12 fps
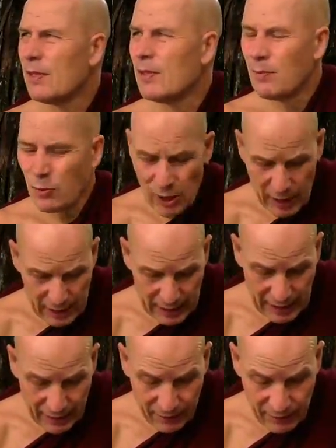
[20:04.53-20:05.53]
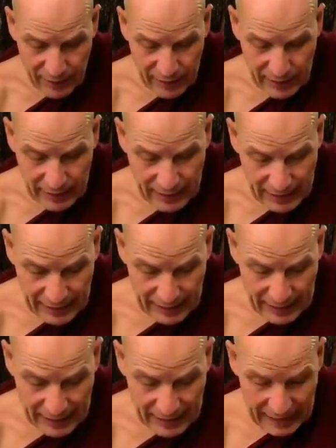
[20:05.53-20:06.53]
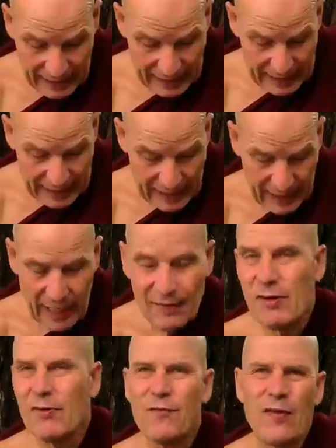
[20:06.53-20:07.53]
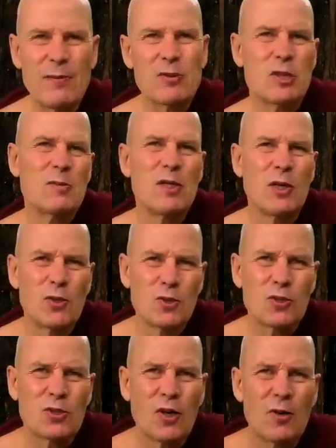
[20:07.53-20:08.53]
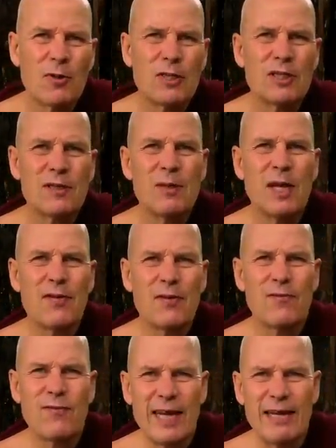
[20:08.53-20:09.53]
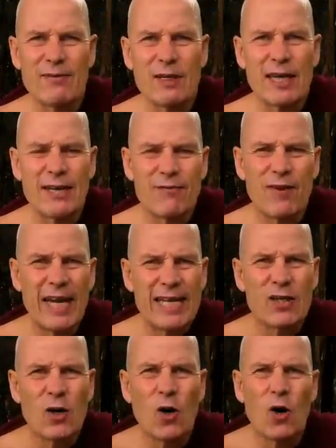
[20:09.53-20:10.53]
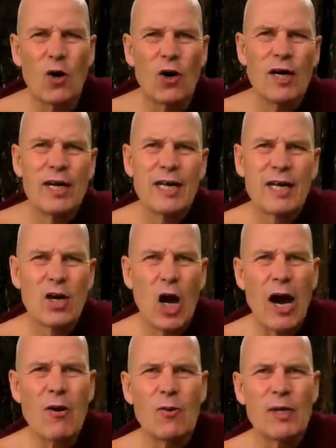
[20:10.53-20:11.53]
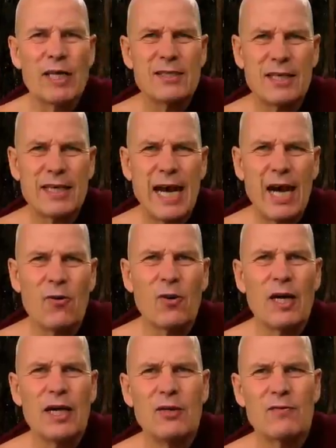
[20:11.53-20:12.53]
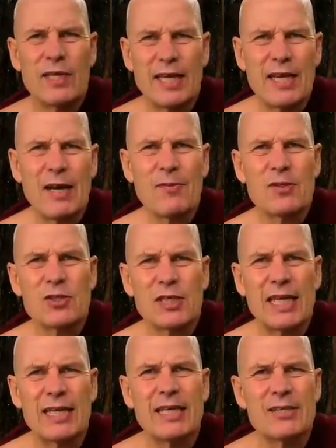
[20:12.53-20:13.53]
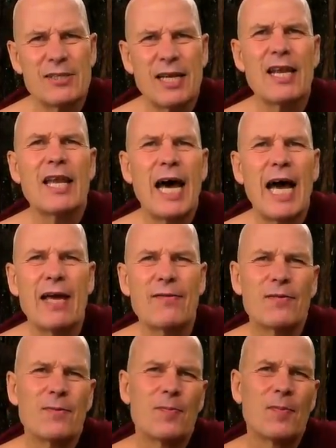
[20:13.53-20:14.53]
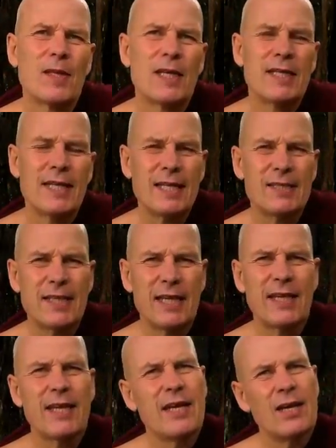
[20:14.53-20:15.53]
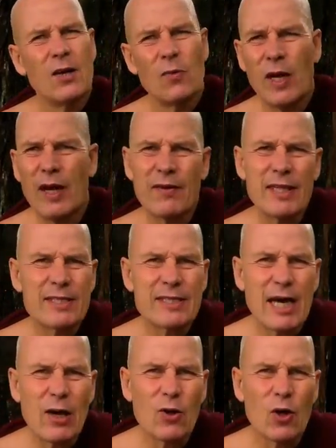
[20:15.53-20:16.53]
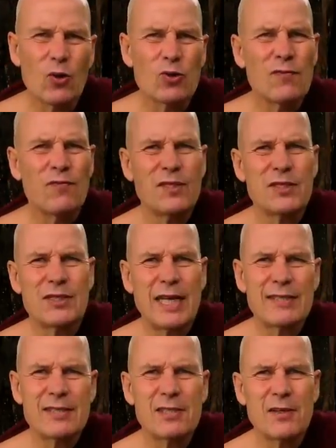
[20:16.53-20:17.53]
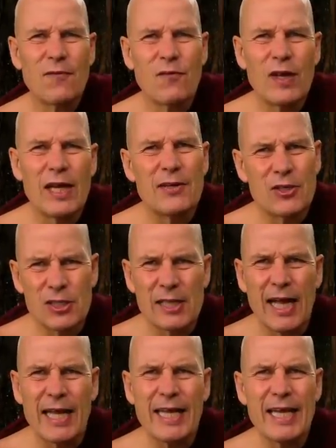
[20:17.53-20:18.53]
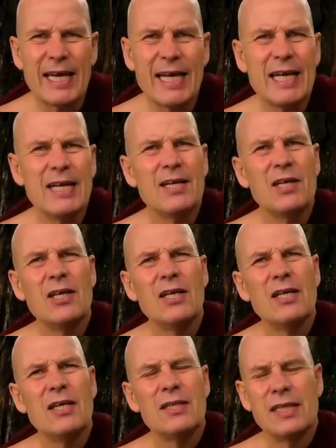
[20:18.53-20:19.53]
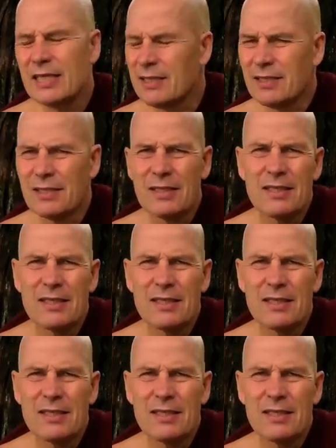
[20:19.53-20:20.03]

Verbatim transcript: The Buddha, he gave a very famous simile also. It's called simile of the flayed cow. Here's a cow. You've taken up the skin. It's still alive. Then he said, wherever this cow goes, if it stands in the free, just like here, then